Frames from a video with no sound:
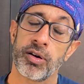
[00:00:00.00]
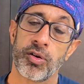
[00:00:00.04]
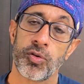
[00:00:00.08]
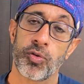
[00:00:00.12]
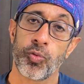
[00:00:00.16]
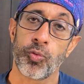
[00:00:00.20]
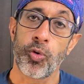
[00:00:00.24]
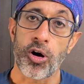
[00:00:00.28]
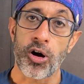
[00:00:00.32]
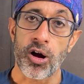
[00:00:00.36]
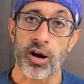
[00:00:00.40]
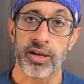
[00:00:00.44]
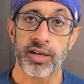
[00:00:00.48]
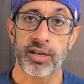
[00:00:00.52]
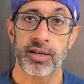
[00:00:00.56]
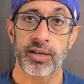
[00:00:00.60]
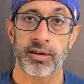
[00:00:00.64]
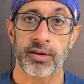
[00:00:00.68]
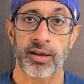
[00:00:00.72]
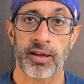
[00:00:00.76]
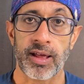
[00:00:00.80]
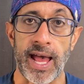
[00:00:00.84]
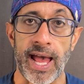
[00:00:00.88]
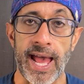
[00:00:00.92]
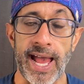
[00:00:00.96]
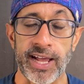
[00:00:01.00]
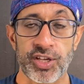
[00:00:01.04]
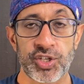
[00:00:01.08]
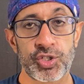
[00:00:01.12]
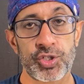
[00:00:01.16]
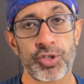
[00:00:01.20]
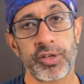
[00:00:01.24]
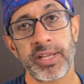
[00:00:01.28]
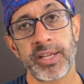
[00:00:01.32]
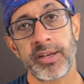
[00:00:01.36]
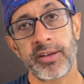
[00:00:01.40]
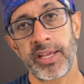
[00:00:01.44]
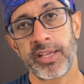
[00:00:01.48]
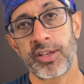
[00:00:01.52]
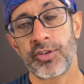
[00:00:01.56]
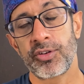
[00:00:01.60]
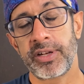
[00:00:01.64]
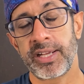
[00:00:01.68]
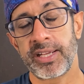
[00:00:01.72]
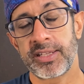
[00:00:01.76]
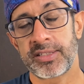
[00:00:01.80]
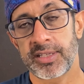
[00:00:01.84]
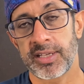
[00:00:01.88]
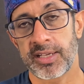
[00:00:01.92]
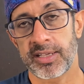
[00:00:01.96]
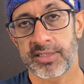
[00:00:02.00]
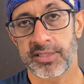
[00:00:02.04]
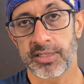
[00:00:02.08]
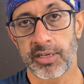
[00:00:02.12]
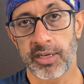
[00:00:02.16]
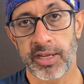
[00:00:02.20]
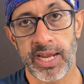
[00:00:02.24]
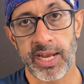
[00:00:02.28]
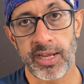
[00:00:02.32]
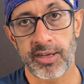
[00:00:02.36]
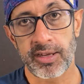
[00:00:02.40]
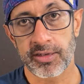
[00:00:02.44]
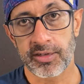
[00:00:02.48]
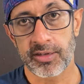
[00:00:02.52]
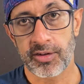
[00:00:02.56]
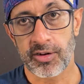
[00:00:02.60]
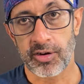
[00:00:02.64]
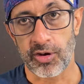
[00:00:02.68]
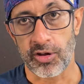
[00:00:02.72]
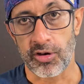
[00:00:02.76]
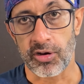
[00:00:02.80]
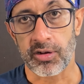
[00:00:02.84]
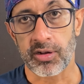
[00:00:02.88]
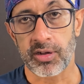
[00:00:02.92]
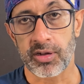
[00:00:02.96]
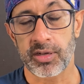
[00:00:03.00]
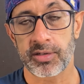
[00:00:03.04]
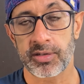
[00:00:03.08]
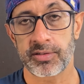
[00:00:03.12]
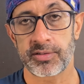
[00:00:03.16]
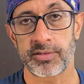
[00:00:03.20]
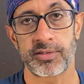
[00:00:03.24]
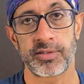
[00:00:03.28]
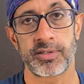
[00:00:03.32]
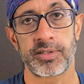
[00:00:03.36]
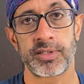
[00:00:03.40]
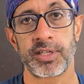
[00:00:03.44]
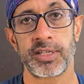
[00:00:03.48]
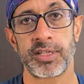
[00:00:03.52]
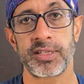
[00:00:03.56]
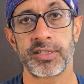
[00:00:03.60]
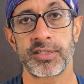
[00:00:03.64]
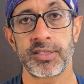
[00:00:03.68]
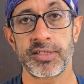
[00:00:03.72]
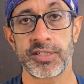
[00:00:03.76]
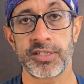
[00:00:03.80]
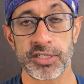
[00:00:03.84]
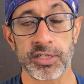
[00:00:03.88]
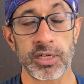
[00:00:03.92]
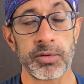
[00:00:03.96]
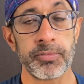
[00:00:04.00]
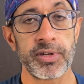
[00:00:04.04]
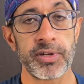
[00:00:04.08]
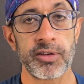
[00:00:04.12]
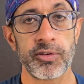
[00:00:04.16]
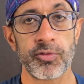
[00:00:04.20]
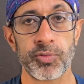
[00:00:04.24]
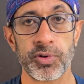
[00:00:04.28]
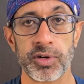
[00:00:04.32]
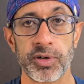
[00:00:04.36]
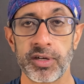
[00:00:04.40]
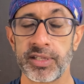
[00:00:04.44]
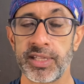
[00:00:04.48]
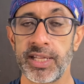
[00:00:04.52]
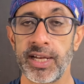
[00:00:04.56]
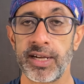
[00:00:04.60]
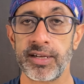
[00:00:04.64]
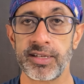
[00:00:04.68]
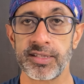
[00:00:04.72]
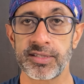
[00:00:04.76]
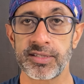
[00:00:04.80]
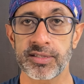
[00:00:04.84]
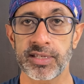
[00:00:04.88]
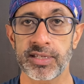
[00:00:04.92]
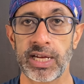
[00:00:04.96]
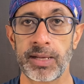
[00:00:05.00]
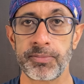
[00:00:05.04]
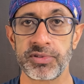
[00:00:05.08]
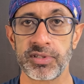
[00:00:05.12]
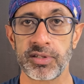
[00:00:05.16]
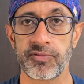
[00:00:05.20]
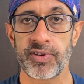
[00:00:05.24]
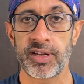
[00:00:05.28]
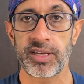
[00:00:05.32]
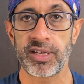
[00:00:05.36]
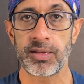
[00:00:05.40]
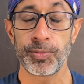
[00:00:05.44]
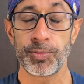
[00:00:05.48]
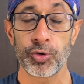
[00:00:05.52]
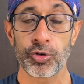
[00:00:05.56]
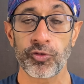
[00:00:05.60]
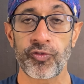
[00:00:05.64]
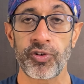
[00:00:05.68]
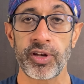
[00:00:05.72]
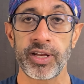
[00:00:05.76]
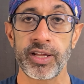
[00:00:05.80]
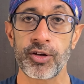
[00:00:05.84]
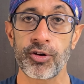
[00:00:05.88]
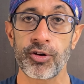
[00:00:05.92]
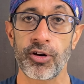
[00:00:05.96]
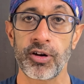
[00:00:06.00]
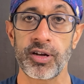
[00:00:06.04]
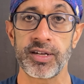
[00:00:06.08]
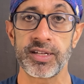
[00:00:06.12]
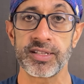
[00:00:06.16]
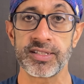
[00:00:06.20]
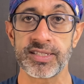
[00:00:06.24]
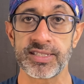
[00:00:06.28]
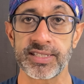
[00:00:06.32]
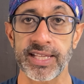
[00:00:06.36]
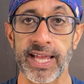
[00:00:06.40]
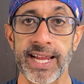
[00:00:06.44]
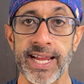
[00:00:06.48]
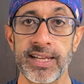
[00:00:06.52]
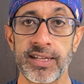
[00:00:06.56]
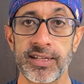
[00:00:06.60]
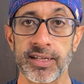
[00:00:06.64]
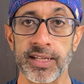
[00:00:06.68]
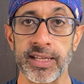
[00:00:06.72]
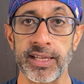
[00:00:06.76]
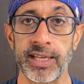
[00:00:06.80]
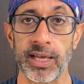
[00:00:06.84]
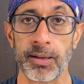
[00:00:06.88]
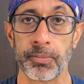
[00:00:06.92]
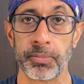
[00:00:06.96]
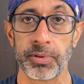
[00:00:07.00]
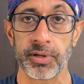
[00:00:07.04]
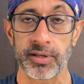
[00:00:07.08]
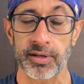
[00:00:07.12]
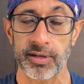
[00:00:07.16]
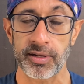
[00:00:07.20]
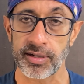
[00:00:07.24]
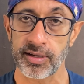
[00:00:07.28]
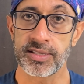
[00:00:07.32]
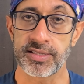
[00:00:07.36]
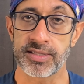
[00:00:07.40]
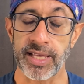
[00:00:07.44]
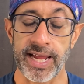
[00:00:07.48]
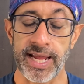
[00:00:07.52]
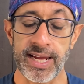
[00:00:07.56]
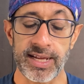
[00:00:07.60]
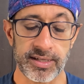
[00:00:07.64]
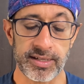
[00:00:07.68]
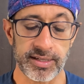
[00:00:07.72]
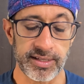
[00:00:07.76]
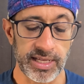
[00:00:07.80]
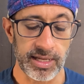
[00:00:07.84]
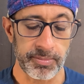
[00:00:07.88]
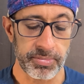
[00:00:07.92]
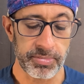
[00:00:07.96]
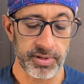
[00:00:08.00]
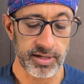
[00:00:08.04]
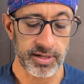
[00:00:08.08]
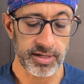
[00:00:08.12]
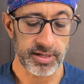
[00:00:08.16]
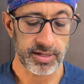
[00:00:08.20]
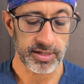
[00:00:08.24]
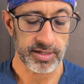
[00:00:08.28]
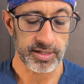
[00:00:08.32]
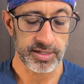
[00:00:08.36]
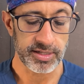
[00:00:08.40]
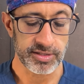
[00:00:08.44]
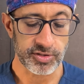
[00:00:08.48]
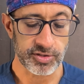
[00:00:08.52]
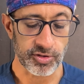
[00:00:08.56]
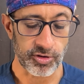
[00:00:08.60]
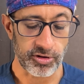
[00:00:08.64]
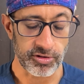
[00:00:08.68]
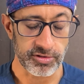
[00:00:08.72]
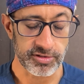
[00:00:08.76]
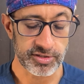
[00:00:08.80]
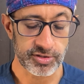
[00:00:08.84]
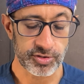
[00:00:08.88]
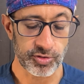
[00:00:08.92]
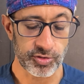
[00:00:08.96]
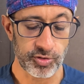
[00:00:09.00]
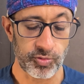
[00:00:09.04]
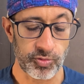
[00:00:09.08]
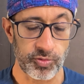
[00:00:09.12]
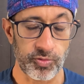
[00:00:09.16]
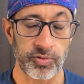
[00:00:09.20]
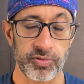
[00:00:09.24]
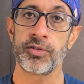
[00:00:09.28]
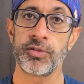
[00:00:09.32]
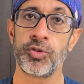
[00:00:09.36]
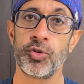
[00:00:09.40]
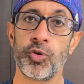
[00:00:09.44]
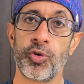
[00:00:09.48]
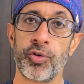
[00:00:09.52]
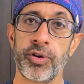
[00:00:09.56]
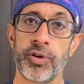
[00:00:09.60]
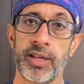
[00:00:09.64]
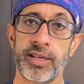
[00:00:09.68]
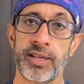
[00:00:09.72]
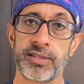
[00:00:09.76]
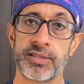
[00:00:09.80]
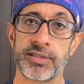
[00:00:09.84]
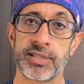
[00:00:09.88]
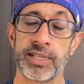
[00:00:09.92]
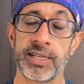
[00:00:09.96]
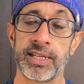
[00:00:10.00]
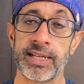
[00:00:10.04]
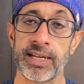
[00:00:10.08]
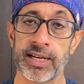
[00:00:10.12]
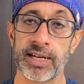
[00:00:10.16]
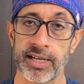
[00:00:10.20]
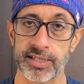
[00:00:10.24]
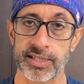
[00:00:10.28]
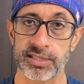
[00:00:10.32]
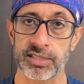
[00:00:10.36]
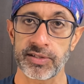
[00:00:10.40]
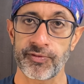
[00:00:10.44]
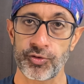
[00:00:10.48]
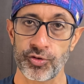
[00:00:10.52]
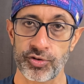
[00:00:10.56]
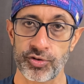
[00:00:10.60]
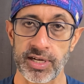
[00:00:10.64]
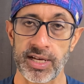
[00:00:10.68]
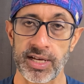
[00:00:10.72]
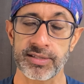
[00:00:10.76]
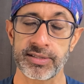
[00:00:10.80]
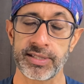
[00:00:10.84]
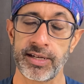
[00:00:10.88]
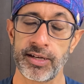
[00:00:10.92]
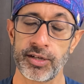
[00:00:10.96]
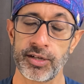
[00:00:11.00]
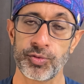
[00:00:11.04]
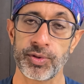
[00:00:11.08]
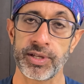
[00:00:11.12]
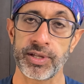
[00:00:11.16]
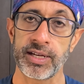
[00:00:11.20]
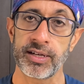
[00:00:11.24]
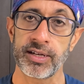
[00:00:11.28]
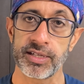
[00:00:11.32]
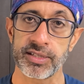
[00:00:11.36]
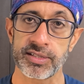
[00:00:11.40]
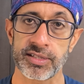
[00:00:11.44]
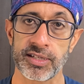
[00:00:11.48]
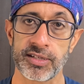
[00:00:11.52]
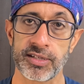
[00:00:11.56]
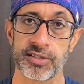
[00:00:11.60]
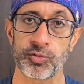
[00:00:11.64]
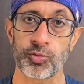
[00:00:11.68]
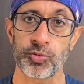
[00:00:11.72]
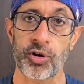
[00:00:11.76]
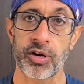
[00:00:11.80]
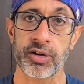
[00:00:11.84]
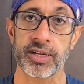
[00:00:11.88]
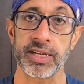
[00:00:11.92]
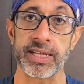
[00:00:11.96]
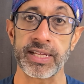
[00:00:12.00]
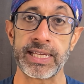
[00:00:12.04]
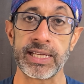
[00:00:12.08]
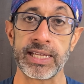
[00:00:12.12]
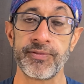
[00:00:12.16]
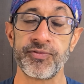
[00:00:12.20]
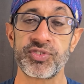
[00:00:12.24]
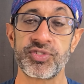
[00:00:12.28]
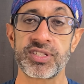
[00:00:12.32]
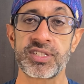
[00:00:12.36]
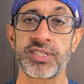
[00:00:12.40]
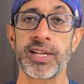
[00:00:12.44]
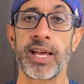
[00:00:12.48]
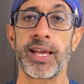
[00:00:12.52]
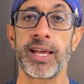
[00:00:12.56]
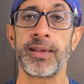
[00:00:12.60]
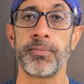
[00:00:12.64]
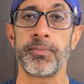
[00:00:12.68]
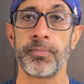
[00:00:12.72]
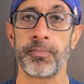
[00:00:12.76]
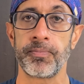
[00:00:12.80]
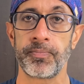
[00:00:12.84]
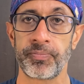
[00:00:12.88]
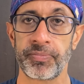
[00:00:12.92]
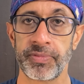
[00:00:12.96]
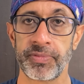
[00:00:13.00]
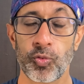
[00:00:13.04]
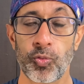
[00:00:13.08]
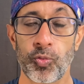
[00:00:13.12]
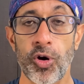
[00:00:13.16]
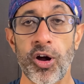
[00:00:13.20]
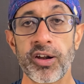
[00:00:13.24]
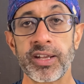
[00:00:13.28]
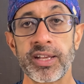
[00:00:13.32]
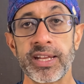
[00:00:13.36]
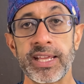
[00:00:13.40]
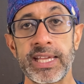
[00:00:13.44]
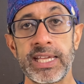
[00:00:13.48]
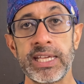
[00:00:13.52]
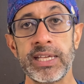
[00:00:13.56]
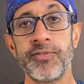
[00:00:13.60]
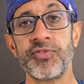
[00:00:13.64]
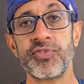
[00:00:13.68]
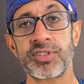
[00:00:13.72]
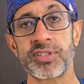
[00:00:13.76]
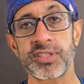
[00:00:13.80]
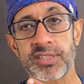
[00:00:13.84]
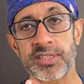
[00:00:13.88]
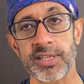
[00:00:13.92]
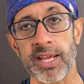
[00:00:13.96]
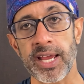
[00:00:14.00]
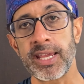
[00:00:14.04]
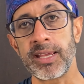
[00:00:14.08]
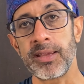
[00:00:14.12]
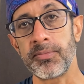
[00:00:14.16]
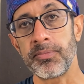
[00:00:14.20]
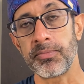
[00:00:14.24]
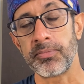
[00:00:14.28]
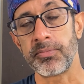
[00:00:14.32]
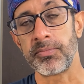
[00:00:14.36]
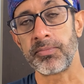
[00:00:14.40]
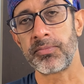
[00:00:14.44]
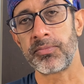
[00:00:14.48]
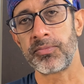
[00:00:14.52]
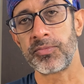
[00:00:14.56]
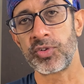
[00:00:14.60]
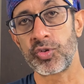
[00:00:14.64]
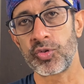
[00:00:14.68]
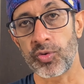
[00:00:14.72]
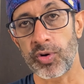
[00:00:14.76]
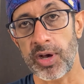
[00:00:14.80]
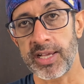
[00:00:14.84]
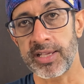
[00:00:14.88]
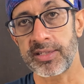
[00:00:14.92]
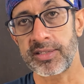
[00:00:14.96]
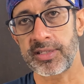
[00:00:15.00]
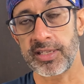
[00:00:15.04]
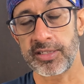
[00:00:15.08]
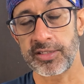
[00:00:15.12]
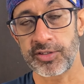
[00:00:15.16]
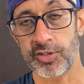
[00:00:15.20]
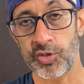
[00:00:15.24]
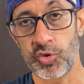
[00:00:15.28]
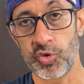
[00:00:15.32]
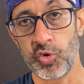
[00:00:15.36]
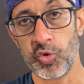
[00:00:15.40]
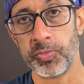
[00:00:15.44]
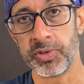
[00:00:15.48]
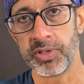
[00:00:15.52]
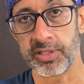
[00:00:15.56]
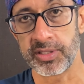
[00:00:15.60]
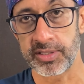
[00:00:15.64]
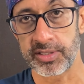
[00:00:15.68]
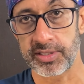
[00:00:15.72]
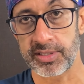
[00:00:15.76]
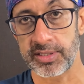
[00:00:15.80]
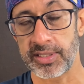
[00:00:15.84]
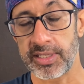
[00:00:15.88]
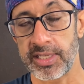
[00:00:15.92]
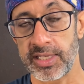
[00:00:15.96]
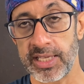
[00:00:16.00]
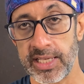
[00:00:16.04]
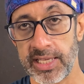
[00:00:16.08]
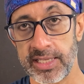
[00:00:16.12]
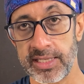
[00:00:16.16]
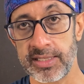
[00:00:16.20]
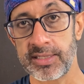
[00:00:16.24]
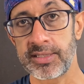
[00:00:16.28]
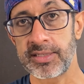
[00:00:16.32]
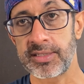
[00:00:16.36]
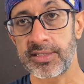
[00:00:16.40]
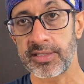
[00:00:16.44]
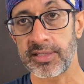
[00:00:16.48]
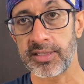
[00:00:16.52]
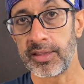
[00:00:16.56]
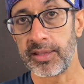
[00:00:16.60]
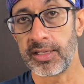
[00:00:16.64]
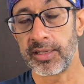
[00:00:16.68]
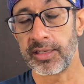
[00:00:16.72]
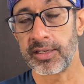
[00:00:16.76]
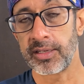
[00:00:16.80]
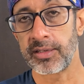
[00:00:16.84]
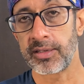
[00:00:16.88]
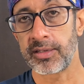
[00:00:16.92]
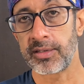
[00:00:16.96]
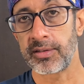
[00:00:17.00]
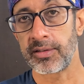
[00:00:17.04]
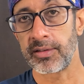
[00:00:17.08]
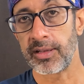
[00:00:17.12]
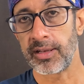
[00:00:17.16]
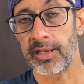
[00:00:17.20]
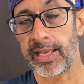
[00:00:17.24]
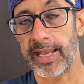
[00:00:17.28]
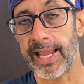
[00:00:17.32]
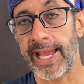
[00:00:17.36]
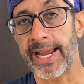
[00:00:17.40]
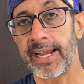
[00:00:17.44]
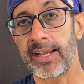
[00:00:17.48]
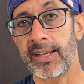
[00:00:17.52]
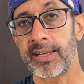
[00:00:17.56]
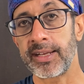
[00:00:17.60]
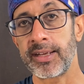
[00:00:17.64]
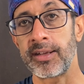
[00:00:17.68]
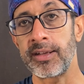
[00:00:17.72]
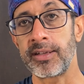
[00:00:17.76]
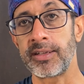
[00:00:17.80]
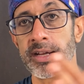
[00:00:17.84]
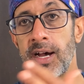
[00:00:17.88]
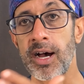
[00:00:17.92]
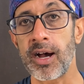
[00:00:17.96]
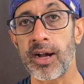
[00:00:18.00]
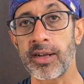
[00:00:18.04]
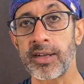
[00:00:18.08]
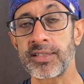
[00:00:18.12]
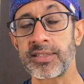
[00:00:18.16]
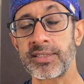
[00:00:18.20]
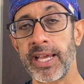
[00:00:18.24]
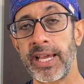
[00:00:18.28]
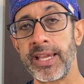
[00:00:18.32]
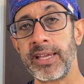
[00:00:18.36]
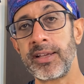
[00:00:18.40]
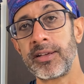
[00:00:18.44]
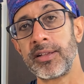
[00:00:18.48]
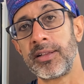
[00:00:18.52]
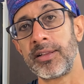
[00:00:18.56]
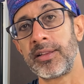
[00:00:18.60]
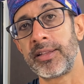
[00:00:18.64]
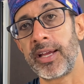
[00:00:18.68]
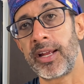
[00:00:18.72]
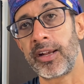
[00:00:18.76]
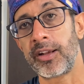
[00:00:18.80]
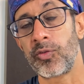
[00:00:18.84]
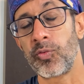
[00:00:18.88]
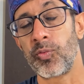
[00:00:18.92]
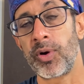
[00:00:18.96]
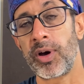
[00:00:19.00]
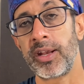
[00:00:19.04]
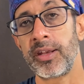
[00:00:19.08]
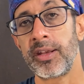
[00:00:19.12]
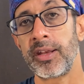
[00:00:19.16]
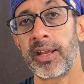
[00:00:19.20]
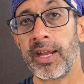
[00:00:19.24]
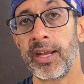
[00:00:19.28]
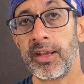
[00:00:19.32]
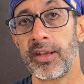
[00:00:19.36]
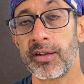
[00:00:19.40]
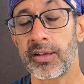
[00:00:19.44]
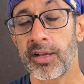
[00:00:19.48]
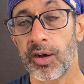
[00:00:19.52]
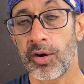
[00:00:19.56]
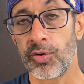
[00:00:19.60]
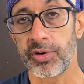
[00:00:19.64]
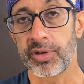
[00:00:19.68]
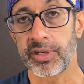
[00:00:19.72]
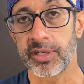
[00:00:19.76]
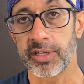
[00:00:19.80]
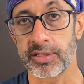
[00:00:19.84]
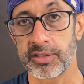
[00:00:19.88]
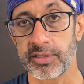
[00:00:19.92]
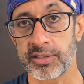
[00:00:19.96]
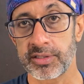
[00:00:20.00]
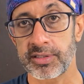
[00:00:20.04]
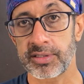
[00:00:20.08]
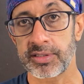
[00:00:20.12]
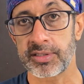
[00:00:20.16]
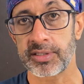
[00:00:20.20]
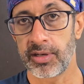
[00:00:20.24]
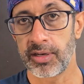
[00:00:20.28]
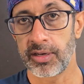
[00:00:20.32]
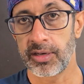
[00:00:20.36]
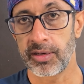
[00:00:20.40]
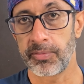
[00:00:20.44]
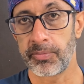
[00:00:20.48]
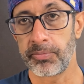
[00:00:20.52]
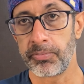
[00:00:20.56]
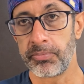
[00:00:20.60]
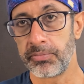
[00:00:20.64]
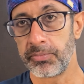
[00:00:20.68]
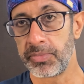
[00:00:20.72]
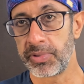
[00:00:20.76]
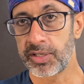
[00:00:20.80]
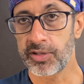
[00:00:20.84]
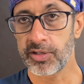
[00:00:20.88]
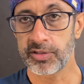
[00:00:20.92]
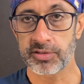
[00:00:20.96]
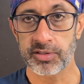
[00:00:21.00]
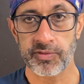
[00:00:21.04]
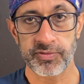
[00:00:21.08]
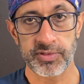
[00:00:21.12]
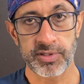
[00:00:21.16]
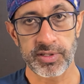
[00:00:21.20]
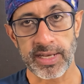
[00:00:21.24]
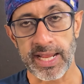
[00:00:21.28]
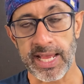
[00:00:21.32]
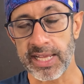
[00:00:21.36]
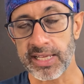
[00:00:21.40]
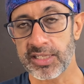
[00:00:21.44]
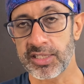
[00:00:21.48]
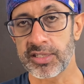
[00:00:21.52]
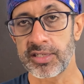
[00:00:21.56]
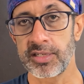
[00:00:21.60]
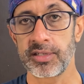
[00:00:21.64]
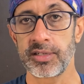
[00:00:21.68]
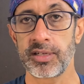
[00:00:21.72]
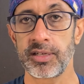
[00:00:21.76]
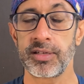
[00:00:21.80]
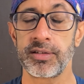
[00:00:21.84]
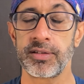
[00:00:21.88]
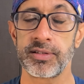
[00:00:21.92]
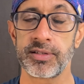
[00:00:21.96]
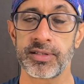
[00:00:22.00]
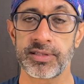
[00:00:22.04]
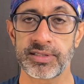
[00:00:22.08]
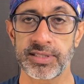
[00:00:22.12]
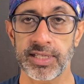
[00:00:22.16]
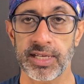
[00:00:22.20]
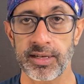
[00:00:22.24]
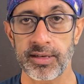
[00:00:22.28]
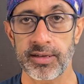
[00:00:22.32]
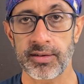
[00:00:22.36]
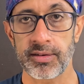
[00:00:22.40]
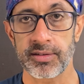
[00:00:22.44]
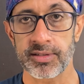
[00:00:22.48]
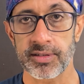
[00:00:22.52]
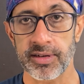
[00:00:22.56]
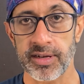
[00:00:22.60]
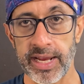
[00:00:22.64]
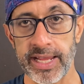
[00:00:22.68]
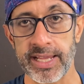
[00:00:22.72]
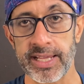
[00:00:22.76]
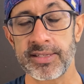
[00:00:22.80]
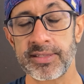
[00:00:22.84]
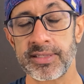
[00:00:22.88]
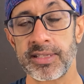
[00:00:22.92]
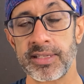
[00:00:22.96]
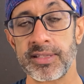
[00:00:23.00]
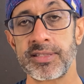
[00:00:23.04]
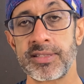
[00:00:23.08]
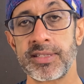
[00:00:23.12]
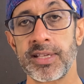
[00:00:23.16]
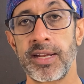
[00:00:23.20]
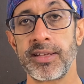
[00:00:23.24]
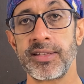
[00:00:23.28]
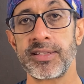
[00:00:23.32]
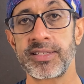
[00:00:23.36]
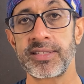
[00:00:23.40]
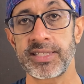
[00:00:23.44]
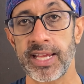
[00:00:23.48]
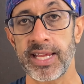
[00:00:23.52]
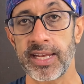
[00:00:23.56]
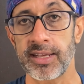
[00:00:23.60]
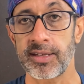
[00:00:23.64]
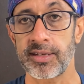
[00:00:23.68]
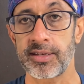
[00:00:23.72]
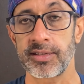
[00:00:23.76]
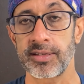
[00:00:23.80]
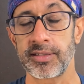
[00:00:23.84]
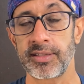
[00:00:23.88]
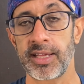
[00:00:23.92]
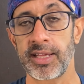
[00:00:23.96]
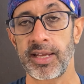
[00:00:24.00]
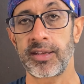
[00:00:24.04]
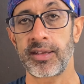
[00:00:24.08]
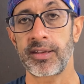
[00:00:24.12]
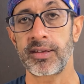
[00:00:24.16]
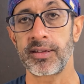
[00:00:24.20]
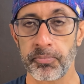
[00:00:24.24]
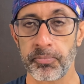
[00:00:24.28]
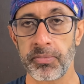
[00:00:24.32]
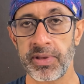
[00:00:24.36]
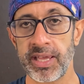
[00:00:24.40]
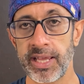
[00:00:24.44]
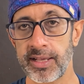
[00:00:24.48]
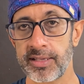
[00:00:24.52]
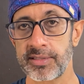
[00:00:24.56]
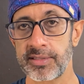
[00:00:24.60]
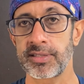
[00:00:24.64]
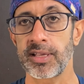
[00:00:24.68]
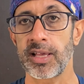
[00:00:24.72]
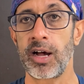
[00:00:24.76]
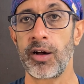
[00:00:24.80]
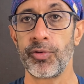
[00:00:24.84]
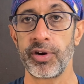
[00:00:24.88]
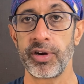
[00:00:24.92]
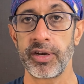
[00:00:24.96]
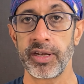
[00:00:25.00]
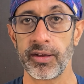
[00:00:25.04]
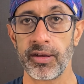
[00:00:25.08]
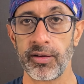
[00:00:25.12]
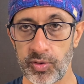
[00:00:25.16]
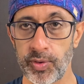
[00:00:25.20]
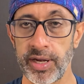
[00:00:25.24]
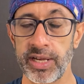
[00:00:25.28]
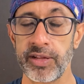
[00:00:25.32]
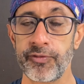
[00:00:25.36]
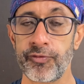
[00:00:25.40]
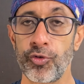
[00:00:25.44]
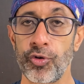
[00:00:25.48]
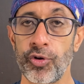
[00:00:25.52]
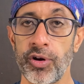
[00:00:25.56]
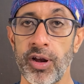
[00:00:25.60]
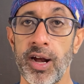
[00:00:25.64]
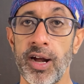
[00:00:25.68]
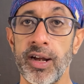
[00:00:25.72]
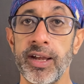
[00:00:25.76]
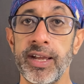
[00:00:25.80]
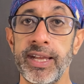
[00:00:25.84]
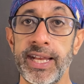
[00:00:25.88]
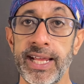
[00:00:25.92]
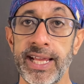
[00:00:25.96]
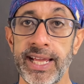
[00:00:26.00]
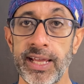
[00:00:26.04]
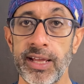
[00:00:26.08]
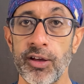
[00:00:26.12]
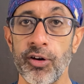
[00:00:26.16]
what actually regulates our circadian clock, there is a German word that describes it very beautifully called Zeitgeber. Zeitgeber is also known as, in English, if you translate it to English, it is what gives time. So what gives time to us as humans is the light and dark cycle that one encounters because of the natural sunrise and sunset that makes our 24-hour day